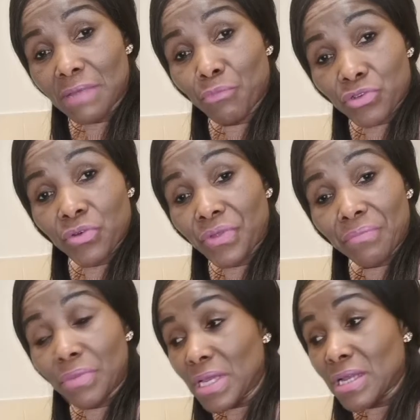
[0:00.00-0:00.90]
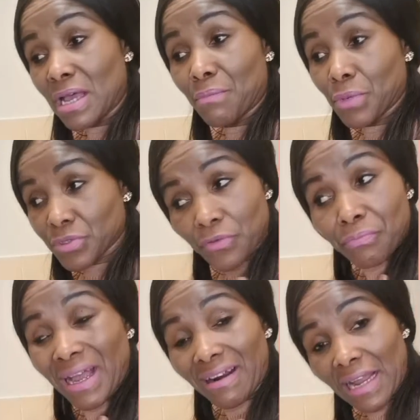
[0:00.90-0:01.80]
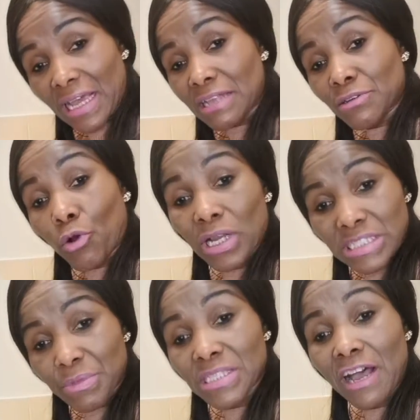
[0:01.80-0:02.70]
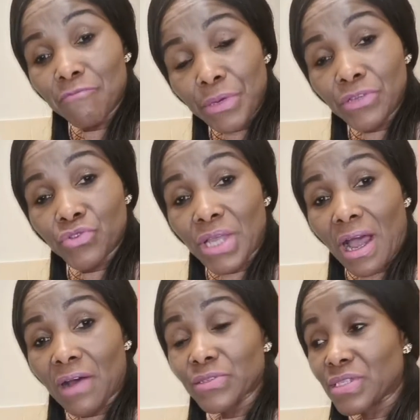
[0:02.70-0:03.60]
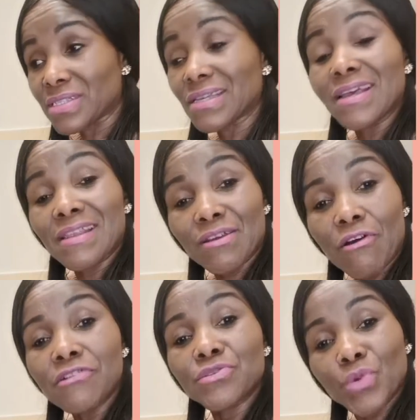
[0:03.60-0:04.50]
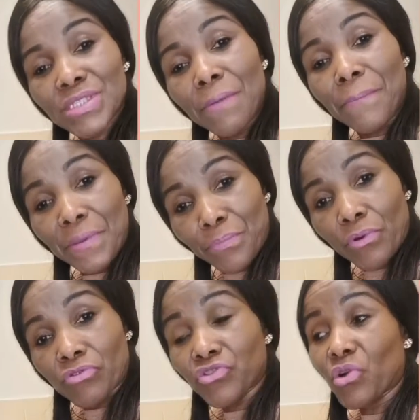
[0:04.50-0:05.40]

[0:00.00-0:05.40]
And most of my clients or customers that have been to their houses, they always want a big pot.